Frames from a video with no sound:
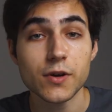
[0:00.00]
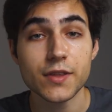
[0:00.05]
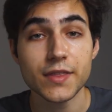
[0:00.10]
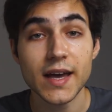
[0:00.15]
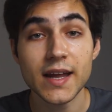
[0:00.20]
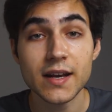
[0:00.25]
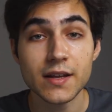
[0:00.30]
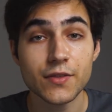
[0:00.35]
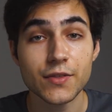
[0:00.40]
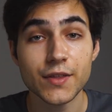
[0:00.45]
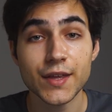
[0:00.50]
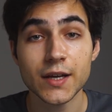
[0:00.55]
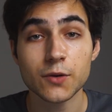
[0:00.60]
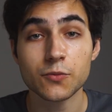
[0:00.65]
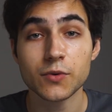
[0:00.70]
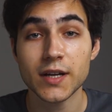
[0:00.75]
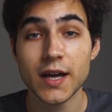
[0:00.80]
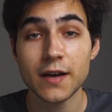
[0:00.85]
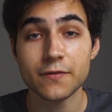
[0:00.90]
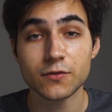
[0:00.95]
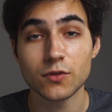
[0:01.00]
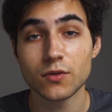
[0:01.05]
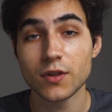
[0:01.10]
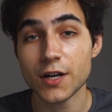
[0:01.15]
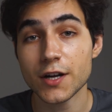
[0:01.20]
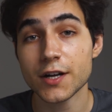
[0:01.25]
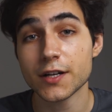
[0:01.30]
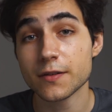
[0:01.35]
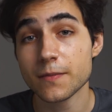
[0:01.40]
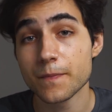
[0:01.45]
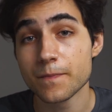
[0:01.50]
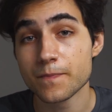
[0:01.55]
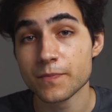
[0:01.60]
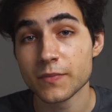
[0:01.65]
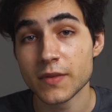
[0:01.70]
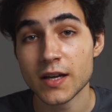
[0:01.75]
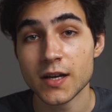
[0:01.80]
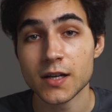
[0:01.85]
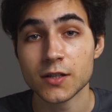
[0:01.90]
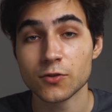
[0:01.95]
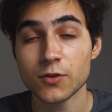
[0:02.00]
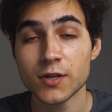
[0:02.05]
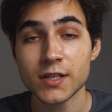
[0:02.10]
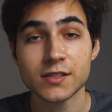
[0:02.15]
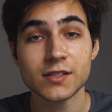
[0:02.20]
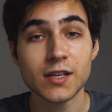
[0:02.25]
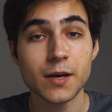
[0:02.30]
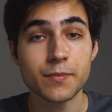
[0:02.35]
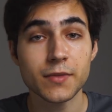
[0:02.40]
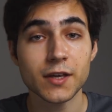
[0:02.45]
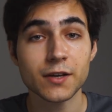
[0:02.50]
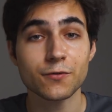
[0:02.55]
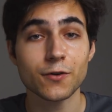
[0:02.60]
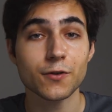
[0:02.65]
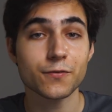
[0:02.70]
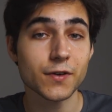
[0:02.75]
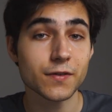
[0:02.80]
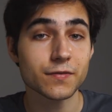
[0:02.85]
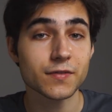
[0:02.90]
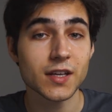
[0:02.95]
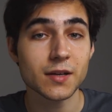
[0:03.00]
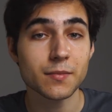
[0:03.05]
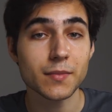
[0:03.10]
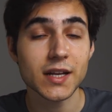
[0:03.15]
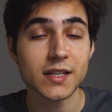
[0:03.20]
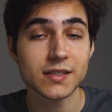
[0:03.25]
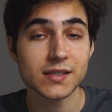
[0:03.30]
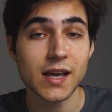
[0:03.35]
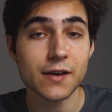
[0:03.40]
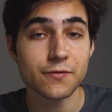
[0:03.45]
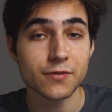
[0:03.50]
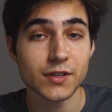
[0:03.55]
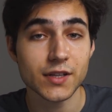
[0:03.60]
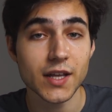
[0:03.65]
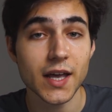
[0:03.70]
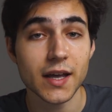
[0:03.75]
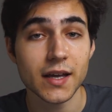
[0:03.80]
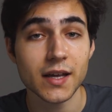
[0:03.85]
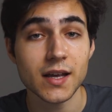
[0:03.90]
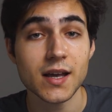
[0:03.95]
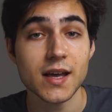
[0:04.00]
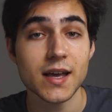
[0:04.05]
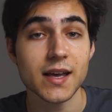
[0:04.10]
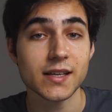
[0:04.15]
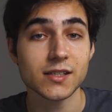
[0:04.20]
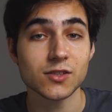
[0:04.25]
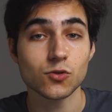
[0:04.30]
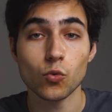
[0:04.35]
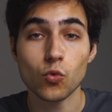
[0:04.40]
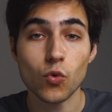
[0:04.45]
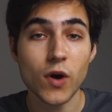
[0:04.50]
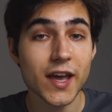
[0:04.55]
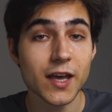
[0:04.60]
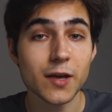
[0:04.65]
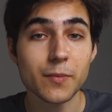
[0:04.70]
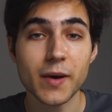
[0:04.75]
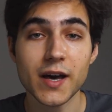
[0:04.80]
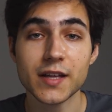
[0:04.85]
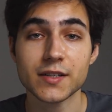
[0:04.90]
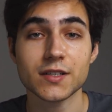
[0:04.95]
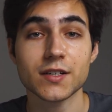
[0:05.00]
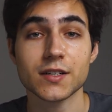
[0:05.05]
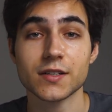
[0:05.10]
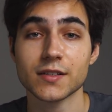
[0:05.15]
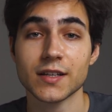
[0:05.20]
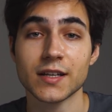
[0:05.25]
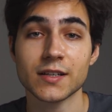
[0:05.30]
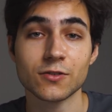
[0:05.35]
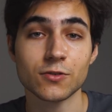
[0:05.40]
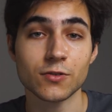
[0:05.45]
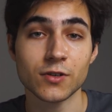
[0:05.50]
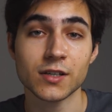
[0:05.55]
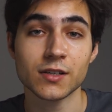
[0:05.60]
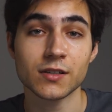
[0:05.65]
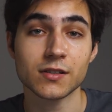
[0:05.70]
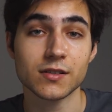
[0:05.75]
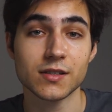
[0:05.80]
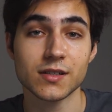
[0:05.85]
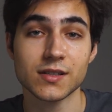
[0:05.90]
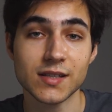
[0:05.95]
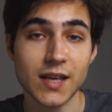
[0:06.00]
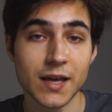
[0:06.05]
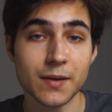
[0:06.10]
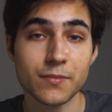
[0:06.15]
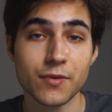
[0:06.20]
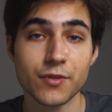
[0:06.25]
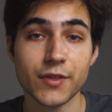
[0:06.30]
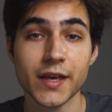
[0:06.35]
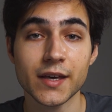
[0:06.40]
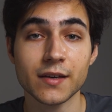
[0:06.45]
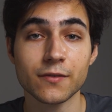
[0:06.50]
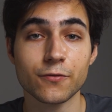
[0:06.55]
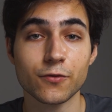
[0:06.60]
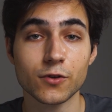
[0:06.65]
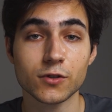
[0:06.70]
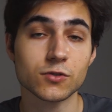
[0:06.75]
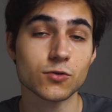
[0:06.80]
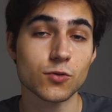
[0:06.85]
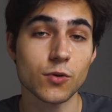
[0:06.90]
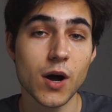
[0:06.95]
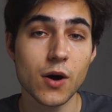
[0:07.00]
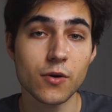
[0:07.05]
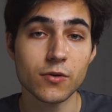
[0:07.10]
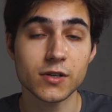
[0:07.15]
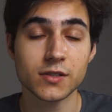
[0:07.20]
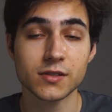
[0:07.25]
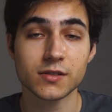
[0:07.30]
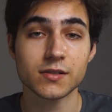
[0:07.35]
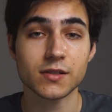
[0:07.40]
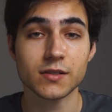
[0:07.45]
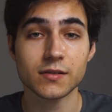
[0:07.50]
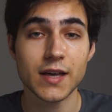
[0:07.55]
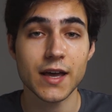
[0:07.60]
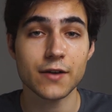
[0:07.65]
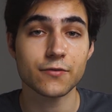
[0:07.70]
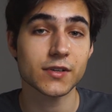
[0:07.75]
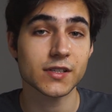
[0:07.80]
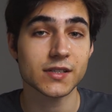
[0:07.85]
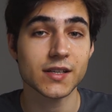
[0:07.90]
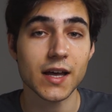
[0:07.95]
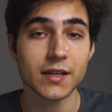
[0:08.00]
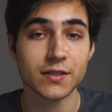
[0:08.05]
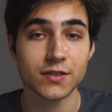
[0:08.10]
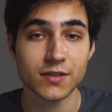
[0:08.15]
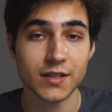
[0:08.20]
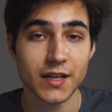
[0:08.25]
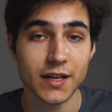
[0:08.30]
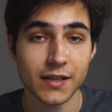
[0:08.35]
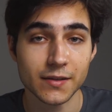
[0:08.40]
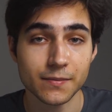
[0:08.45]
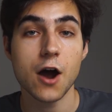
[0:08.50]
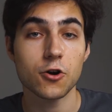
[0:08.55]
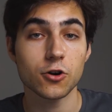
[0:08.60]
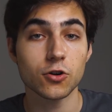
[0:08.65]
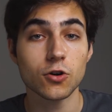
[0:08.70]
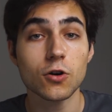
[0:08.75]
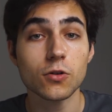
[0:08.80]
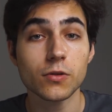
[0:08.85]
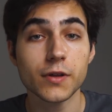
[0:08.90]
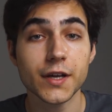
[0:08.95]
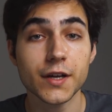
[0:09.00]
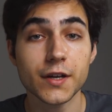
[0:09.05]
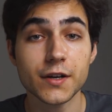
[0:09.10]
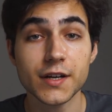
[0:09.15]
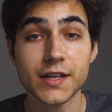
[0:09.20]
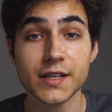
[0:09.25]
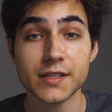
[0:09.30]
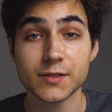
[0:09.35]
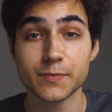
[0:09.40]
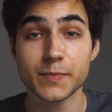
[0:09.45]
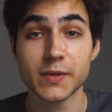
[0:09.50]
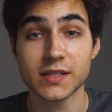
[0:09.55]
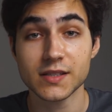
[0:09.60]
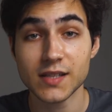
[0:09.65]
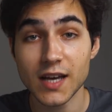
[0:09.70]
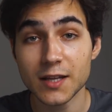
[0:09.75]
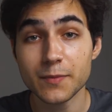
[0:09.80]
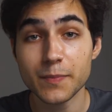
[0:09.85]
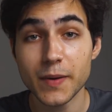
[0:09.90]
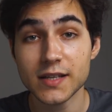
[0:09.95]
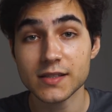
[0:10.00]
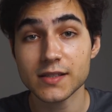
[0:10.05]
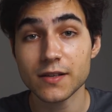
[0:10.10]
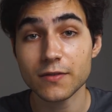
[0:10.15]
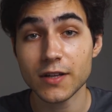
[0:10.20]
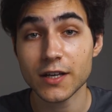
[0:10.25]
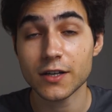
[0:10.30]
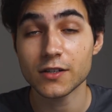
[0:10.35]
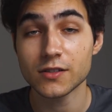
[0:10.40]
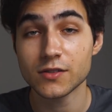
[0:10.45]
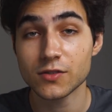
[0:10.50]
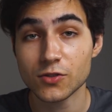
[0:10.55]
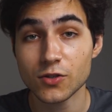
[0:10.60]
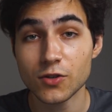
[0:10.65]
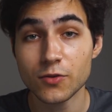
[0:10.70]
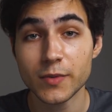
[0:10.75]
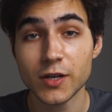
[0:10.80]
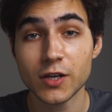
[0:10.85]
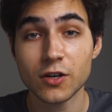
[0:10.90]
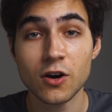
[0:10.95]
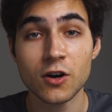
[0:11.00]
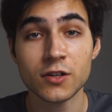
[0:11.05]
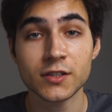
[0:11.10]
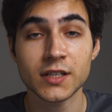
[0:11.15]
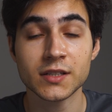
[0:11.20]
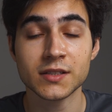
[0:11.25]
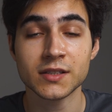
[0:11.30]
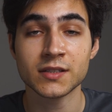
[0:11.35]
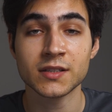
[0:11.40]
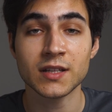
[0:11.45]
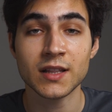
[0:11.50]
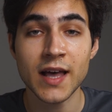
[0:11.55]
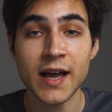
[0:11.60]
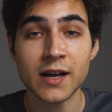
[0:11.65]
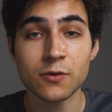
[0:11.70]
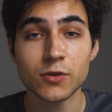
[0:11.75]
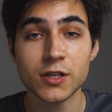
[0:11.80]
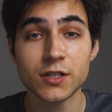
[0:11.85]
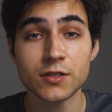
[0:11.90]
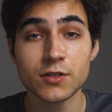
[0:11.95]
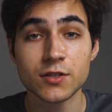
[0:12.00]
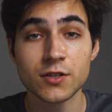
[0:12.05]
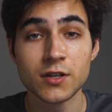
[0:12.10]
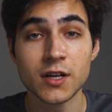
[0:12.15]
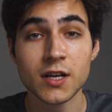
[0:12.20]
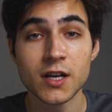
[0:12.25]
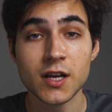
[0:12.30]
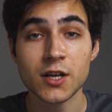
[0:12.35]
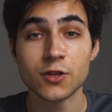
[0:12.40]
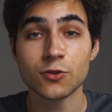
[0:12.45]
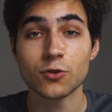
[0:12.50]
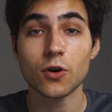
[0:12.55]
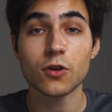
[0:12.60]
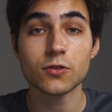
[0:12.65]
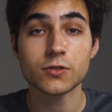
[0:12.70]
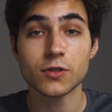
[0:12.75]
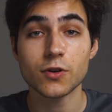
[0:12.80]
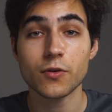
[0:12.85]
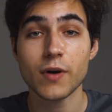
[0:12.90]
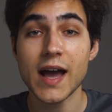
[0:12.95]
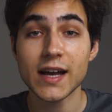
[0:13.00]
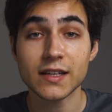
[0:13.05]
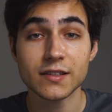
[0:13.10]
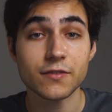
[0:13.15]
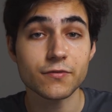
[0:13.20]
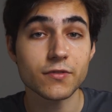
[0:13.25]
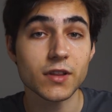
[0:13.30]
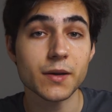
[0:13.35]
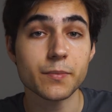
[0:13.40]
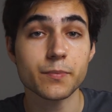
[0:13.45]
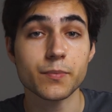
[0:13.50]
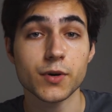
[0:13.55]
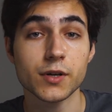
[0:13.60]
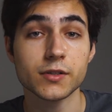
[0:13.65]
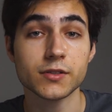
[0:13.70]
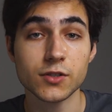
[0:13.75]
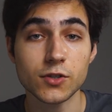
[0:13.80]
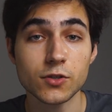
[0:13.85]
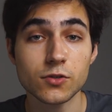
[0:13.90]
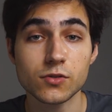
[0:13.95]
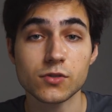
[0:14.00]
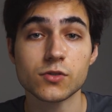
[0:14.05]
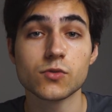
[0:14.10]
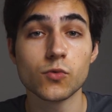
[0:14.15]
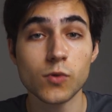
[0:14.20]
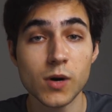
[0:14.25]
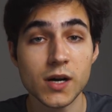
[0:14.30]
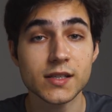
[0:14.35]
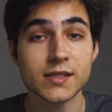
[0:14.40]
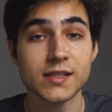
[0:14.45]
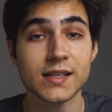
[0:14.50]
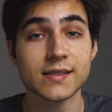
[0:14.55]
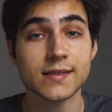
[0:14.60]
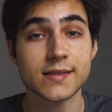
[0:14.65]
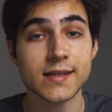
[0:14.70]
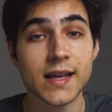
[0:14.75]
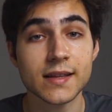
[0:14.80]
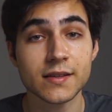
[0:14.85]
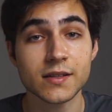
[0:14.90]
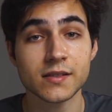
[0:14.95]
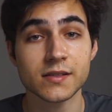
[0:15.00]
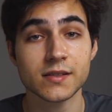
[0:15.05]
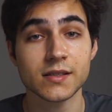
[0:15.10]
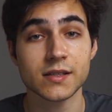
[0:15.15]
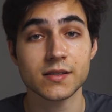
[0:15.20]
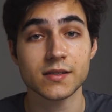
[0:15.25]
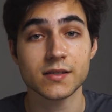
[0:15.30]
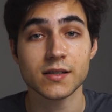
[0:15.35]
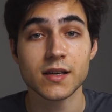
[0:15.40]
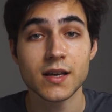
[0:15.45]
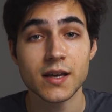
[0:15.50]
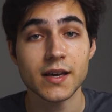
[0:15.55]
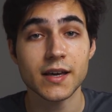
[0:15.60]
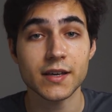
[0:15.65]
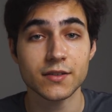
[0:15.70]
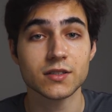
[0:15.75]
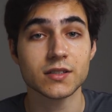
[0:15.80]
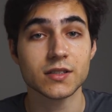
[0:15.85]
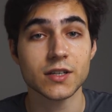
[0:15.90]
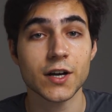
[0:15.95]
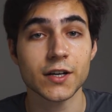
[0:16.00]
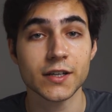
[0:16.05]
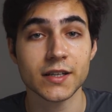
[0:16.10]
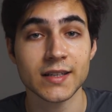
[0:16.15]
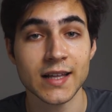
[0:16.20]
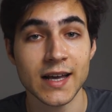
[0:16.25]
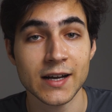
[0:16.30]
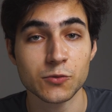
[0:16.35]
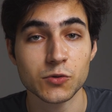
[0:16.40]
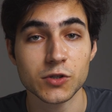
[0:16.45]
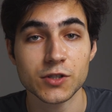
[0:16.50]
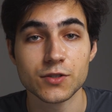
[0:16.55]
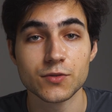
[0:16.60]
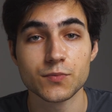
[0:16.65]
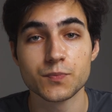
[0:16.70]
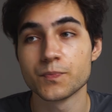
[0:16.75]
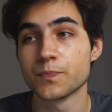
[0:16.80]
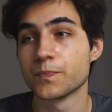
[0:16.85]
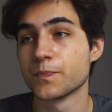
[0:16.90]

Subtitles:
with anything we have to learn, doing something for 15 minutes every day is way better than doing the same thing for 2 hours every Saturday. Our goal here is, beside passively consuming content in the language, to also actively produce words and sentences in the target language.